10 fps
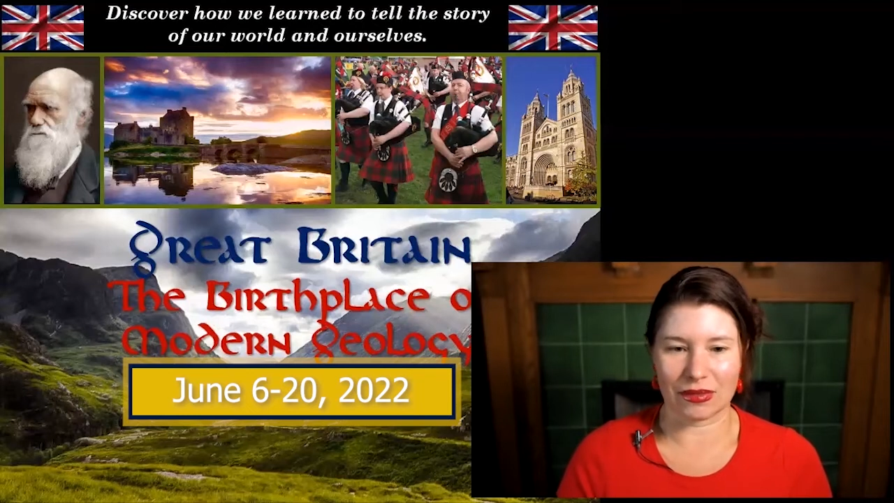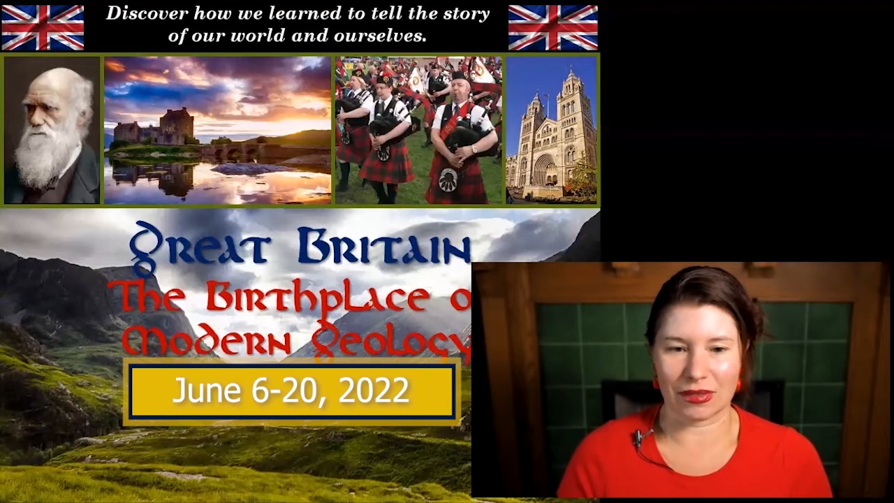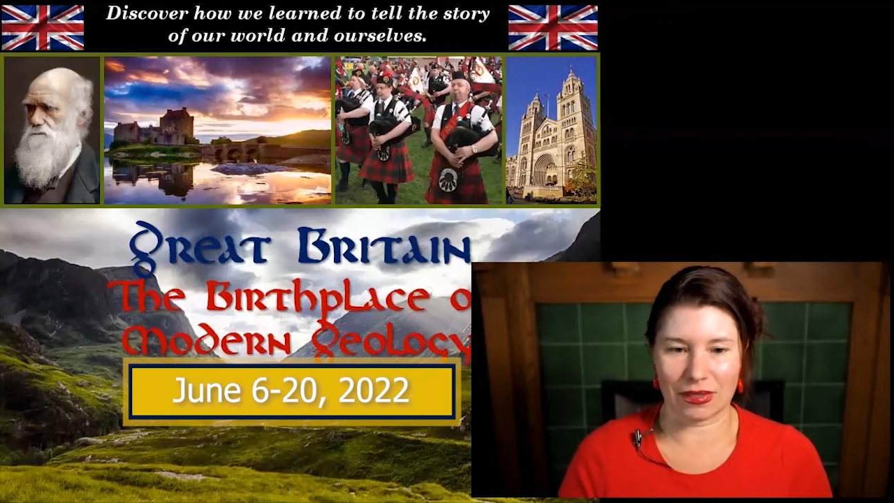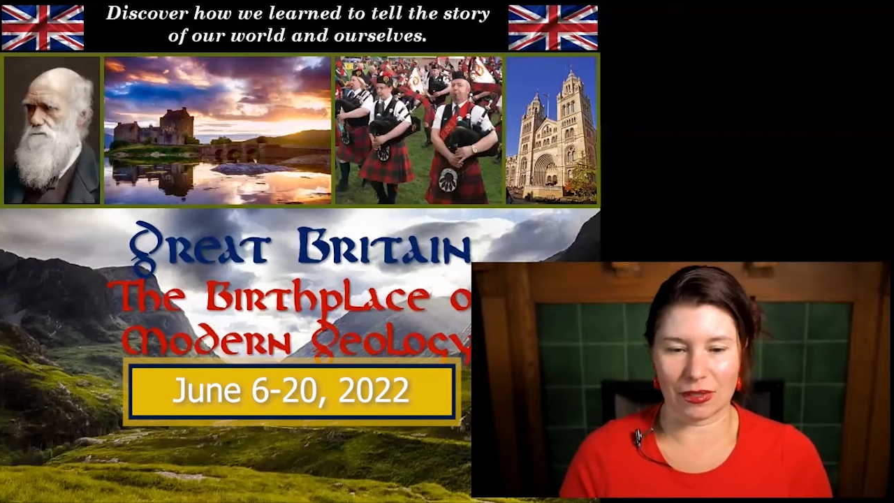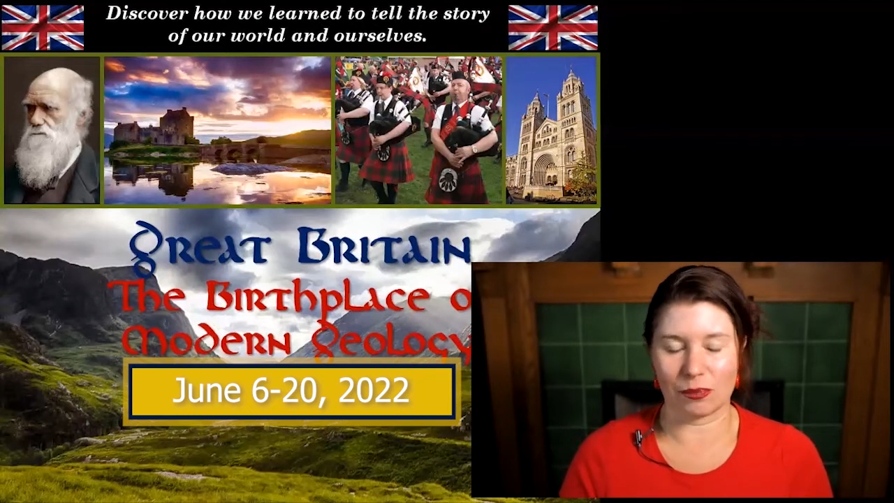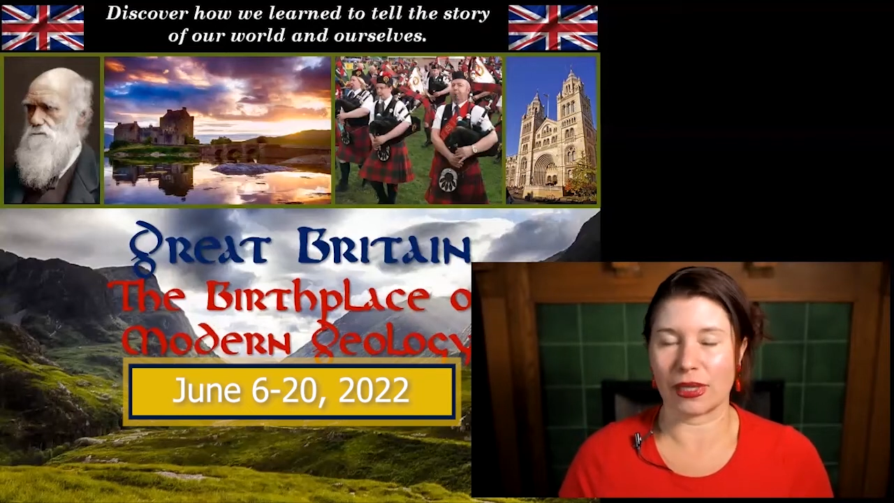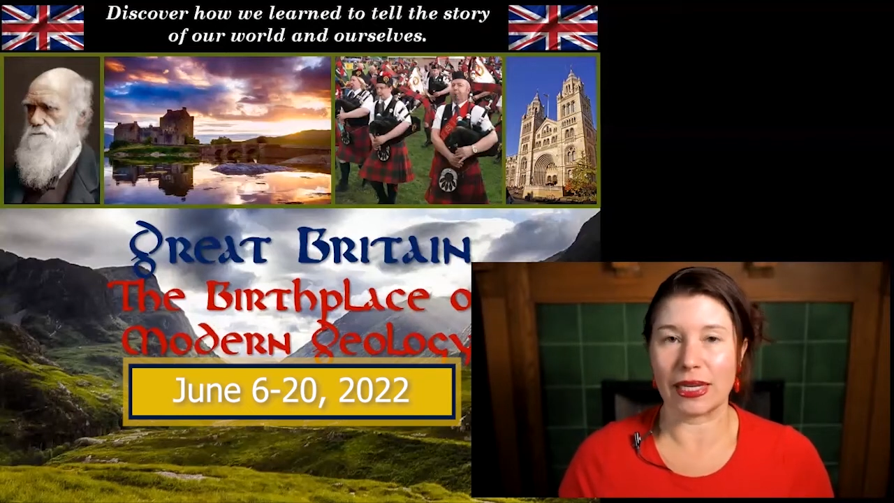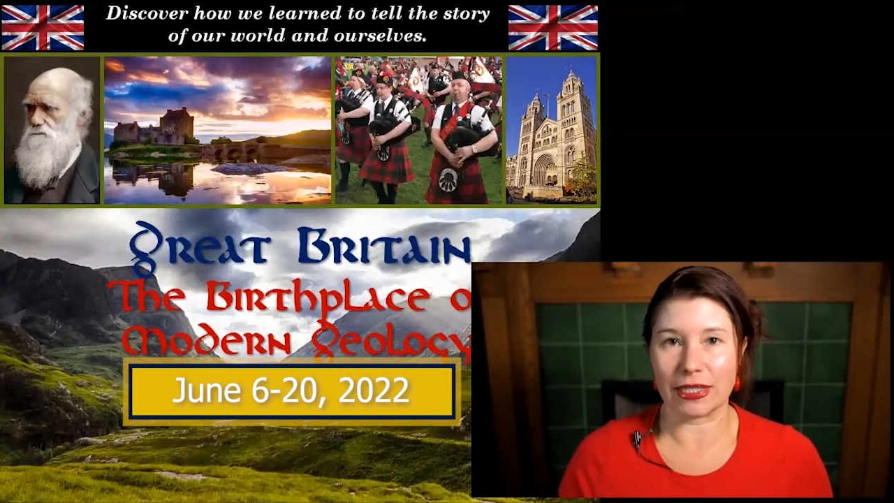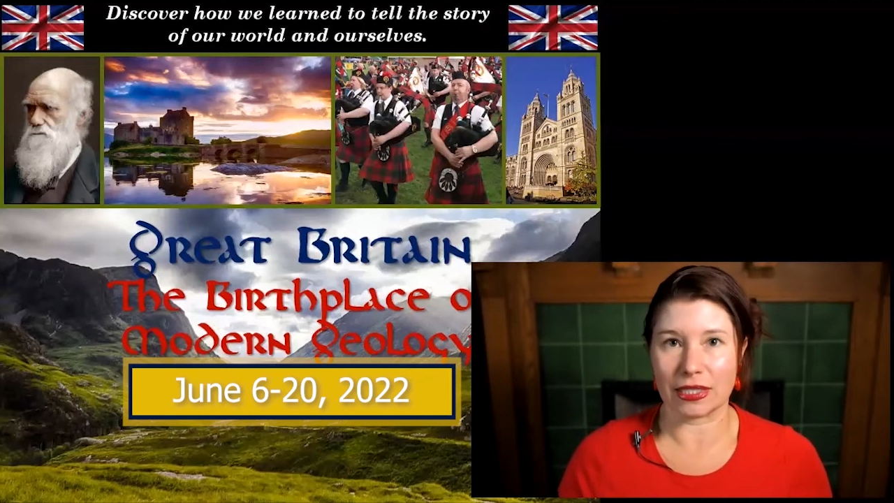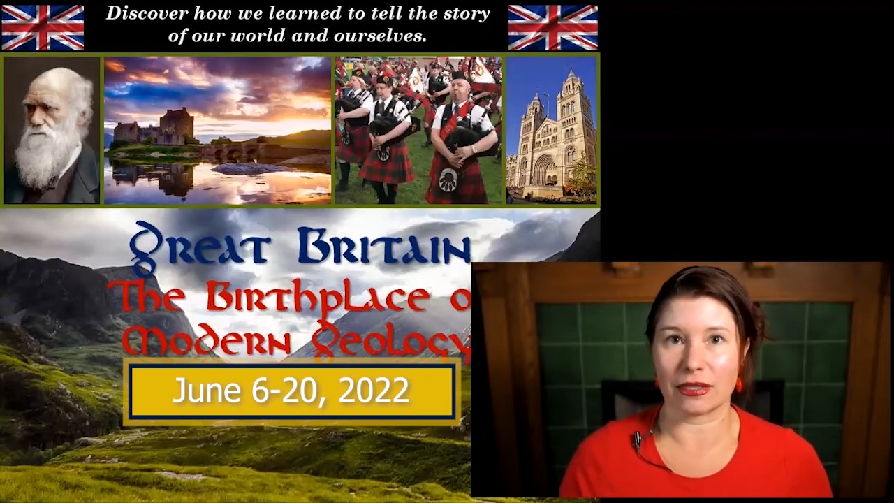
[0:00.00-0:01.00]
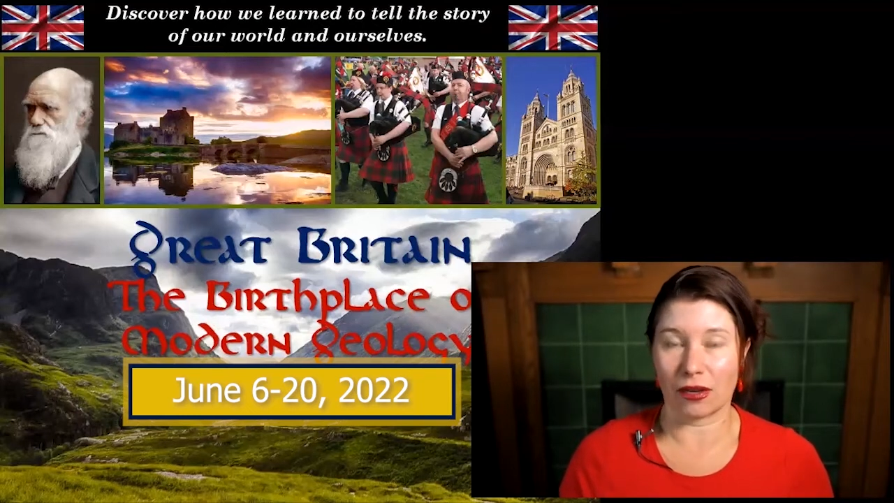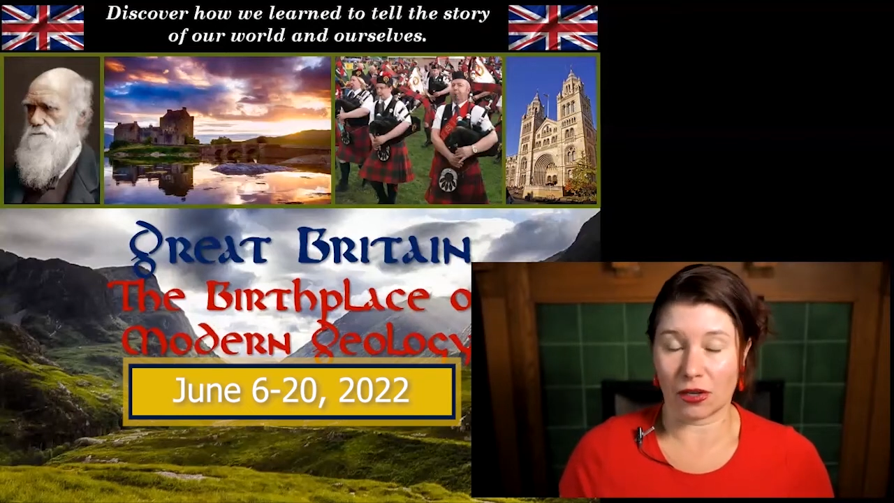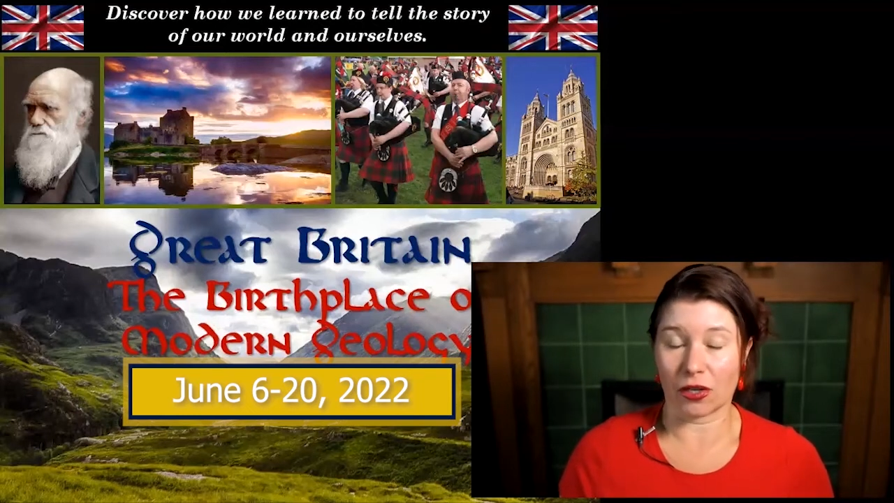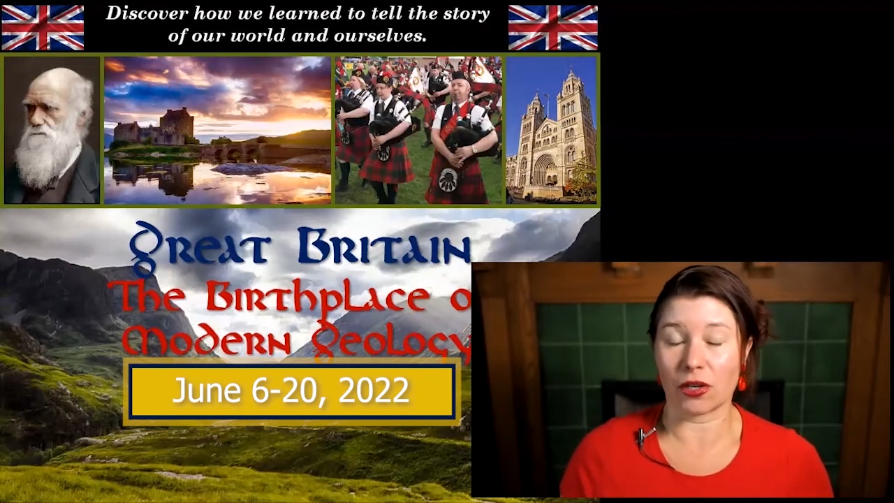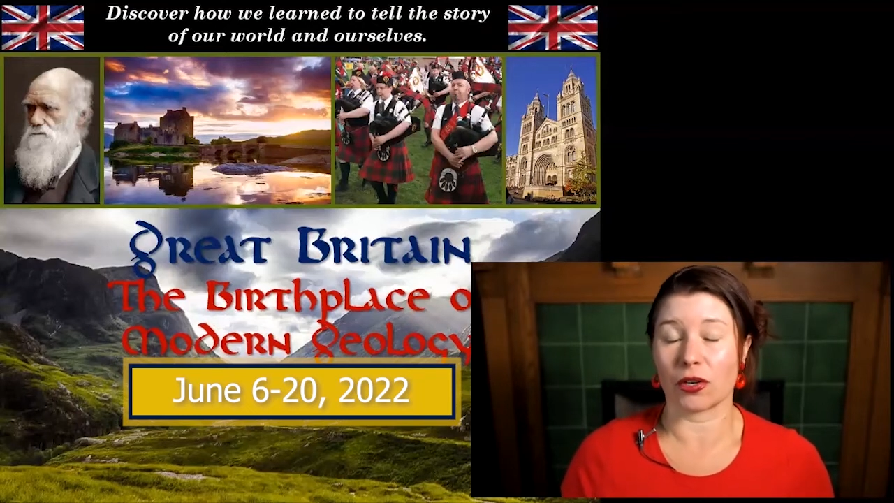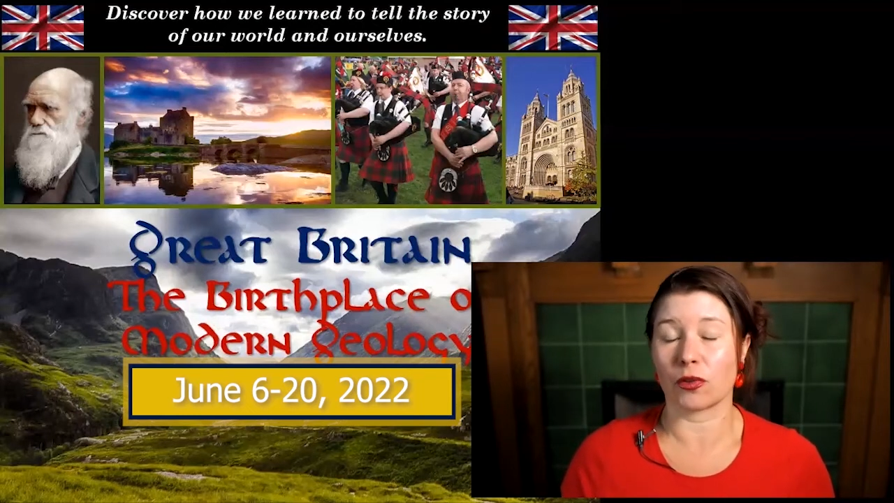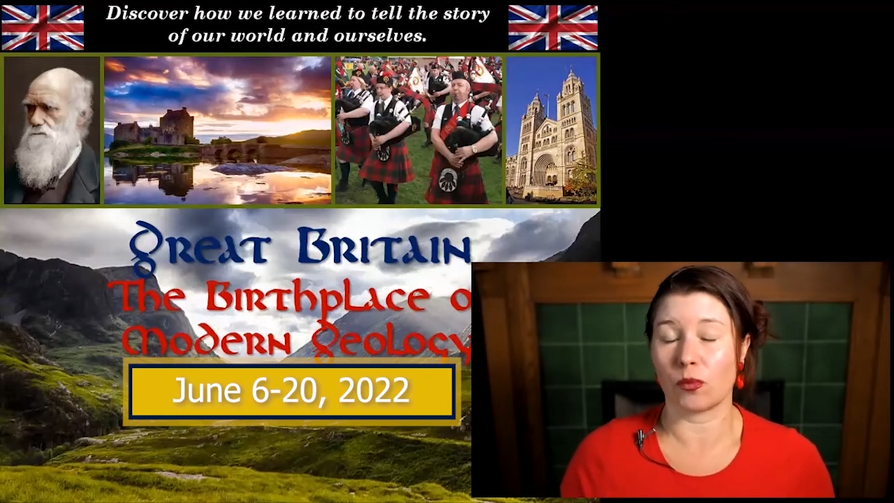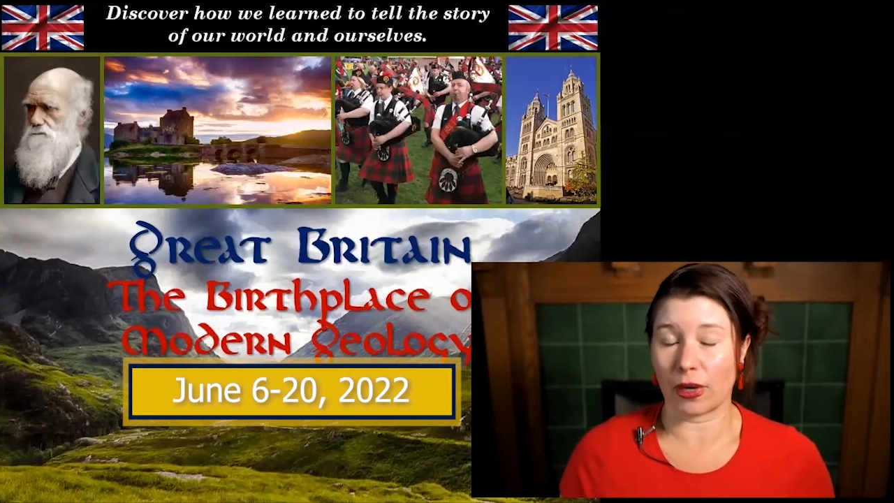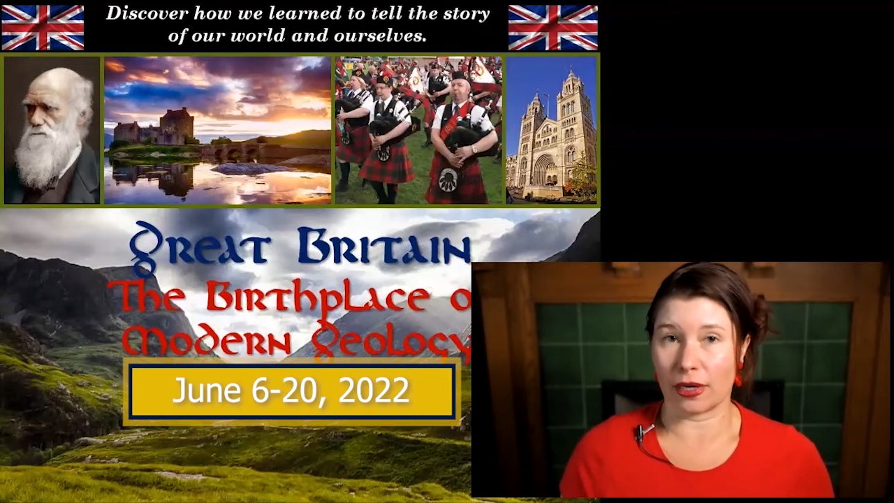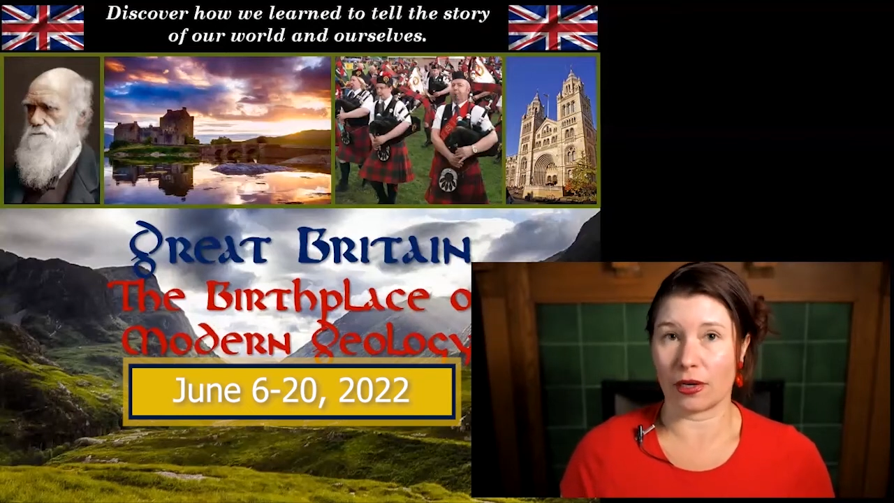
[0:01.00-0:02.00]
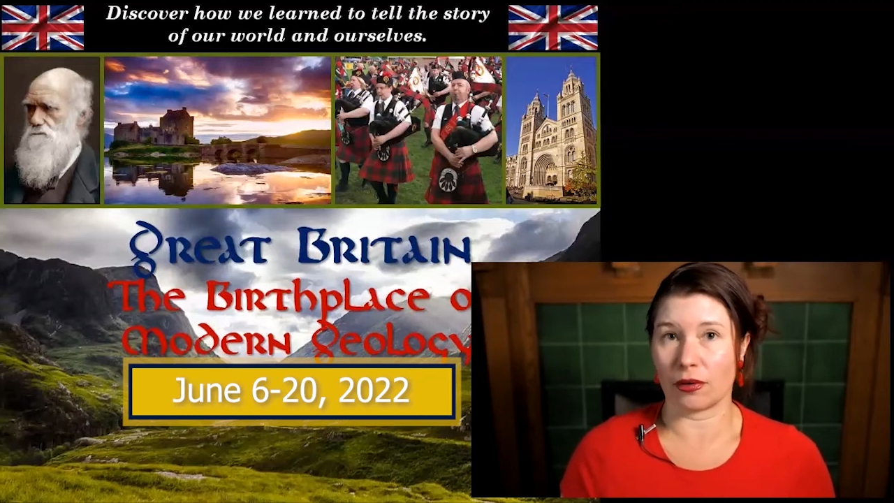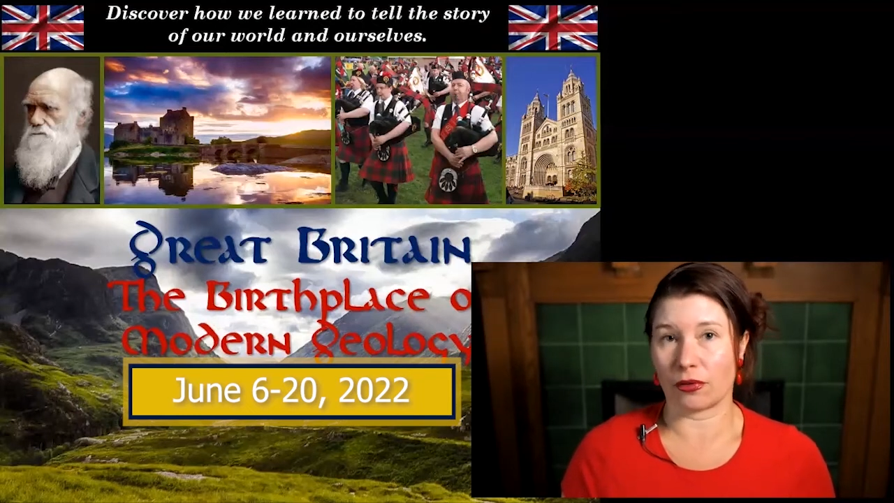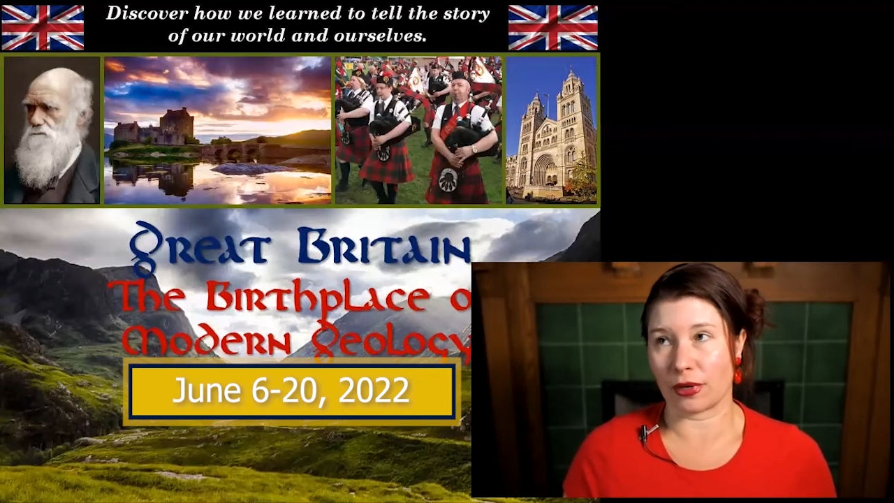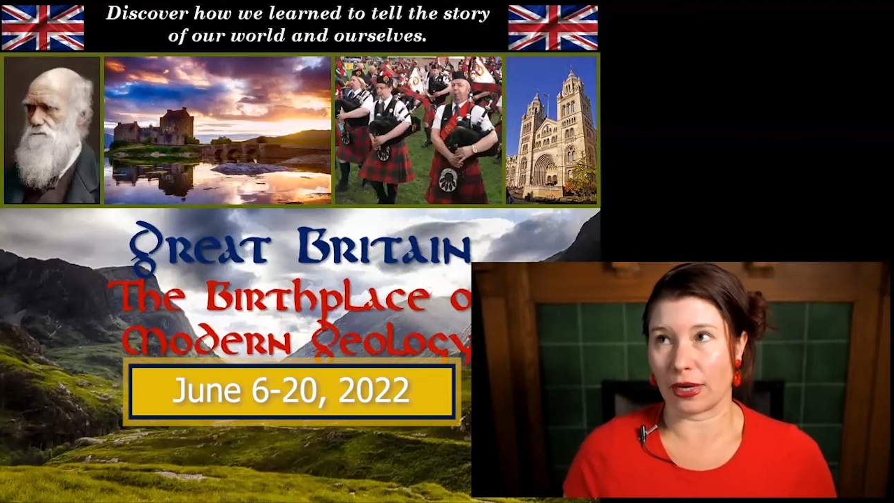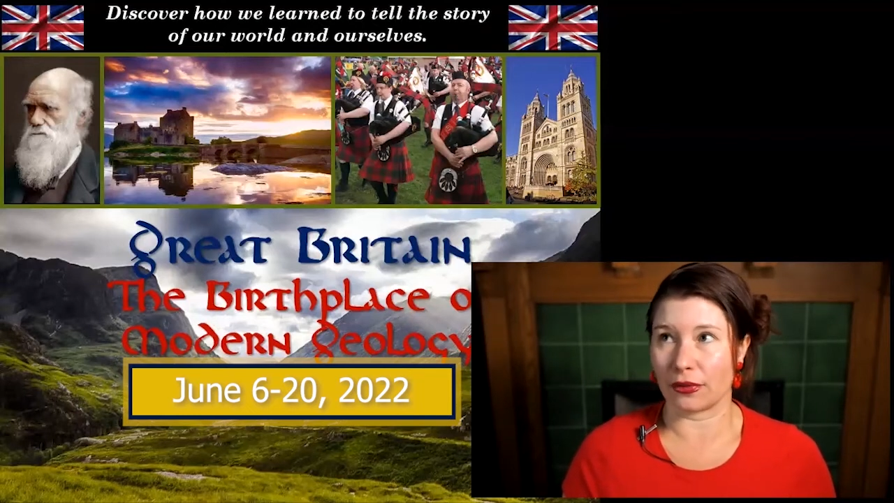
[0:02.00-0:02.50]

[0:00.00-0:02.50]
the place on Earth where throughout